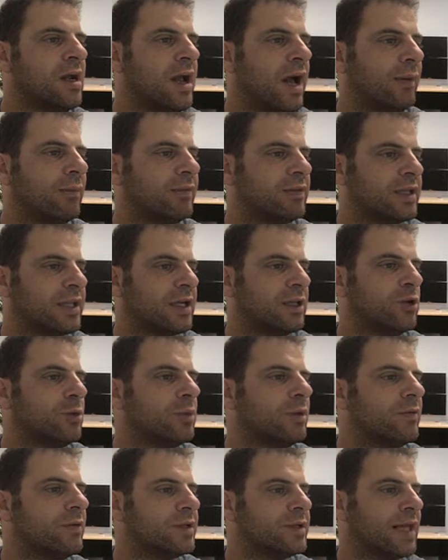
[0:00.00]
and we've seen a little
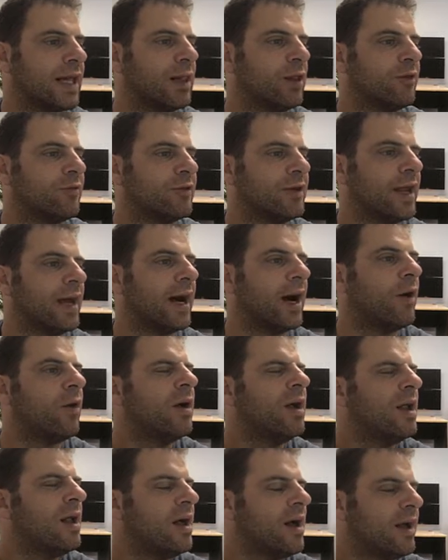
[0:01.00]
bit of a sell-off now.
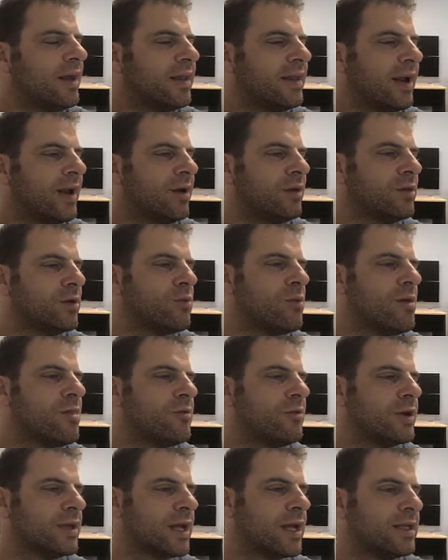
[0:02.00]
You know, look,
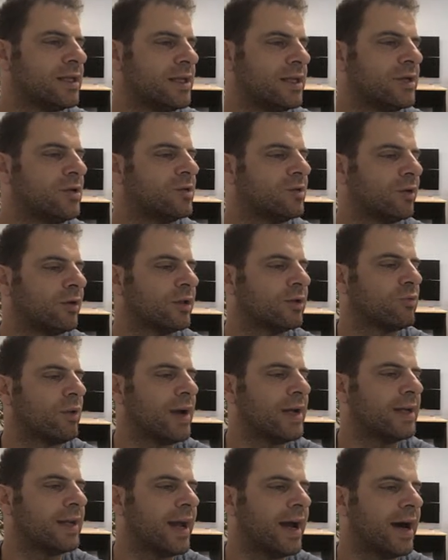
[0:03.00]
whether it continues on its
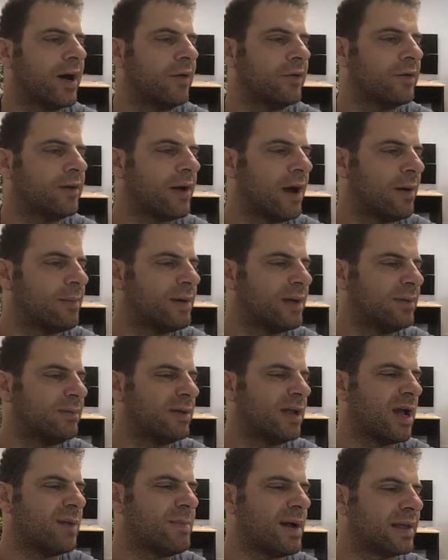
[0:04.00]
way down, I mean,
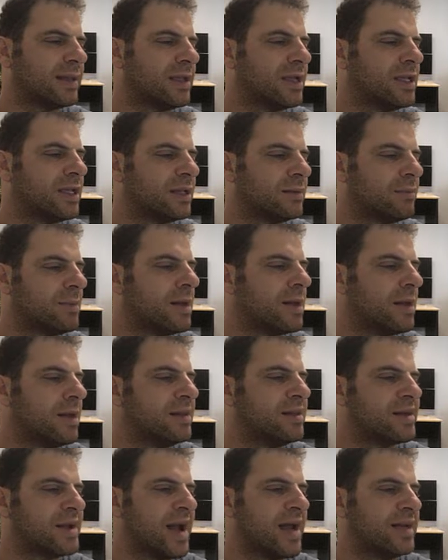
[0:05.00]
you know, MACD's
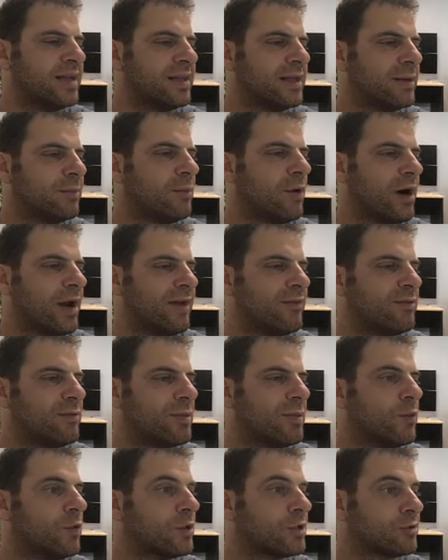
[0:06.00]
indicating that it might have a
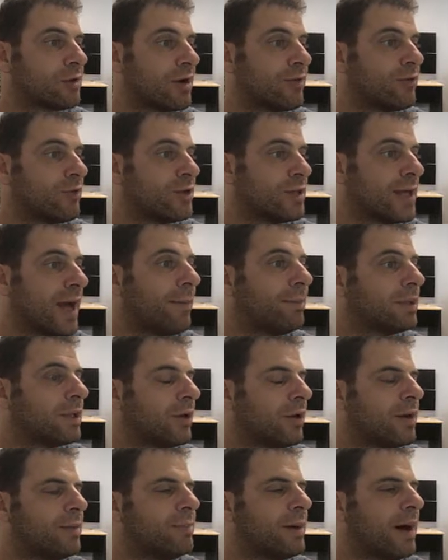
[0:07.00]
bit more strength on the
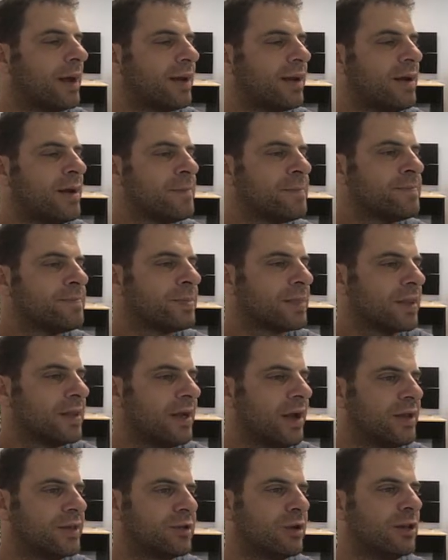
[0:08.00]
upside, but you
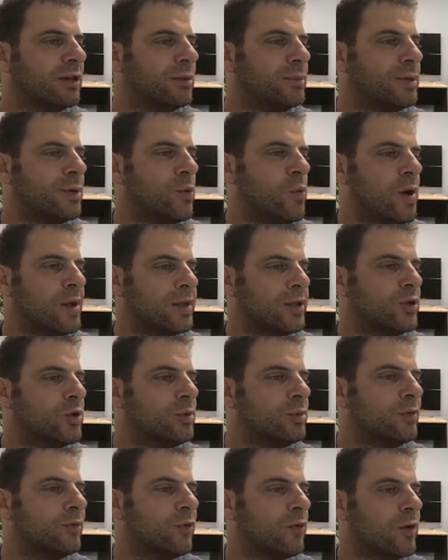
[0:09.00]
know, it's got a little bit of work to do
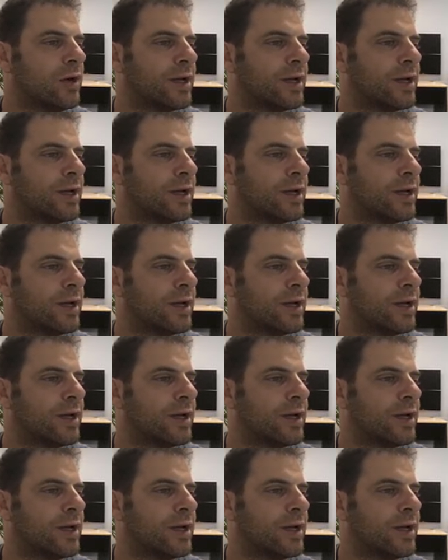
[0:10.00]
before